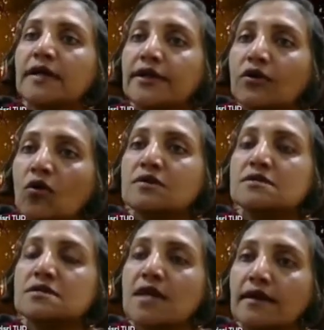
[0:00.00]
dogs
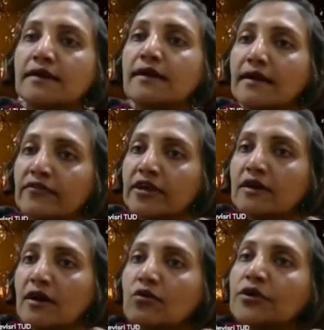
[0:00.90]
started living
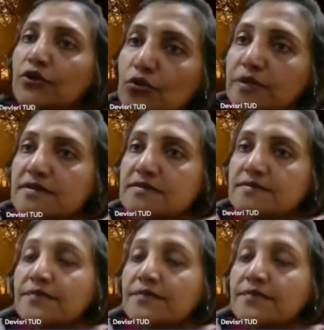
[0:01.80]
around humans.